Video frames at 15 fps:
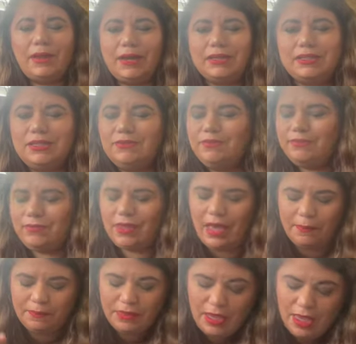and yeah,
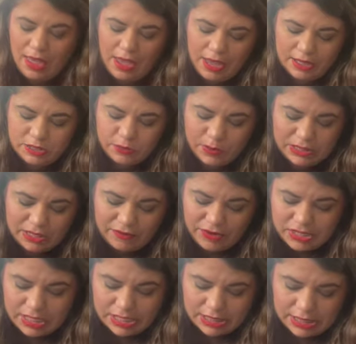it was
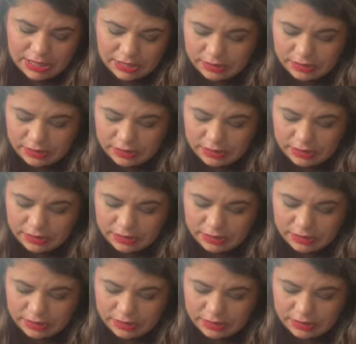fantastic.